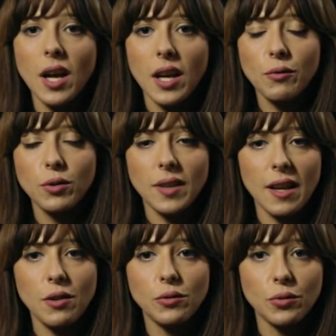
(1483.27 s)
it would
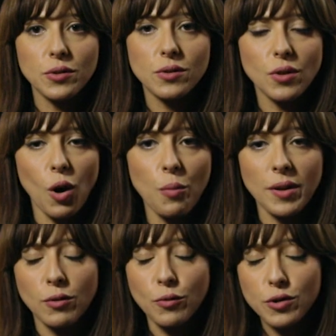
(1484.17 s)
tell you to stop
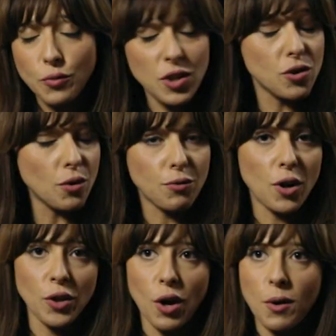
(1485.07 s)
and it would switch your
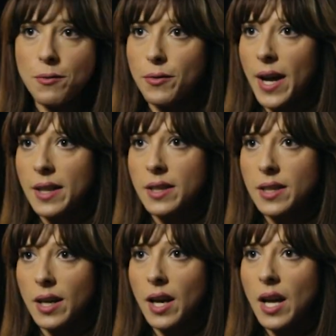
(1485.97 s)
phone off. And